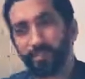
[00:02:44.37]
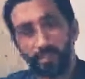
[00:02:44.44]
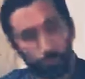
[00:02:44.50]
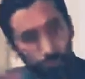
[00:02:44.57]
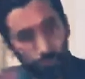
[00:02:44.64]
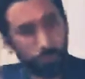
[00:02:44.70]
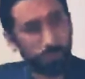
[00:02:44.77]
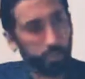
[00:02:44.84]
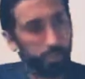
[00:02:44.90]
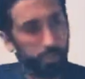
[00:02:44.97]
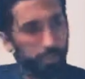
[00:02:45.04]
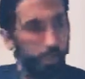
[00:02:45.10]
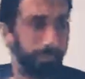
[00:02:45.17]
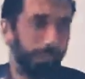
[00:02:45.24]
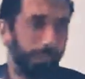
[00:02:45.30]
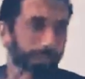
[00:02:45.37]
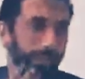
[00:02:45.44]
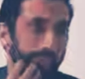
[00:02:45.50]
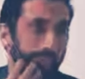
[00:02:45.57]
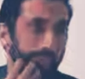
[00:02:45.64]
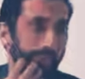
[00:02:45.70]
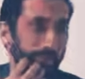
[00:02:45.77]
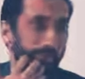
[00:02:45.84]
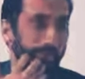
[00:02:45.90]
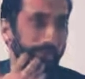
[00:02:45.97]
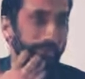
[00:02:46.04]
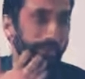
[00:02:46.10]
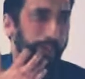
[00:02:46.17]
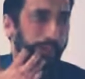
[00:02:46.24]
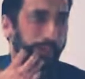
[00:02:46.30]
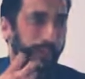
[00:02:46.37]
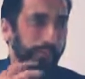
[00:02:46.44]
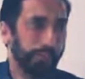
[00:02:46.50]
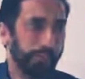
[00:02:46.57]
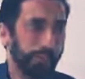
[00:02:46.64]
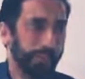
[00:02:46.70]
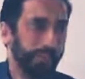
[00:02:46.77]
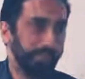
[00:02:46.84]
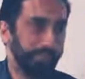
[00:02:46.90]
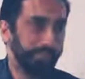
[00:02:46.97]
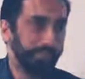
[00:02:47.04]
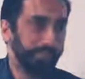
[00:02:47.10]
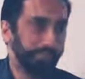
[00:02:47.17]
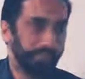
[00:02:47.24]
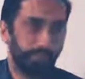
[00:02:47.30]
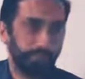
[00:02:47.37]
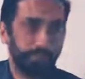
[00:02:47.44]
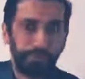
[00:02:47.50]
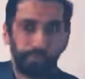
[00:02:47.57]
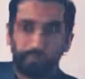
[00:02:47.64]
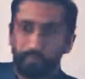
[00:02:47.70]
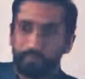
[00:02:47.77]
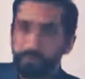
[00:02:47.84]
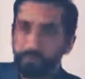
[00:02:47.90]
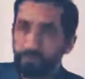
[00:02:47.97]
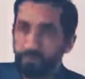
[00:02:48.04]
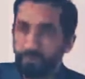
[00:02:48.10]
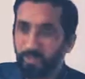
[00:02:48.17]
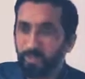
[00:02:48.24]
We used to be good, but now that I'm bad, the love is gone.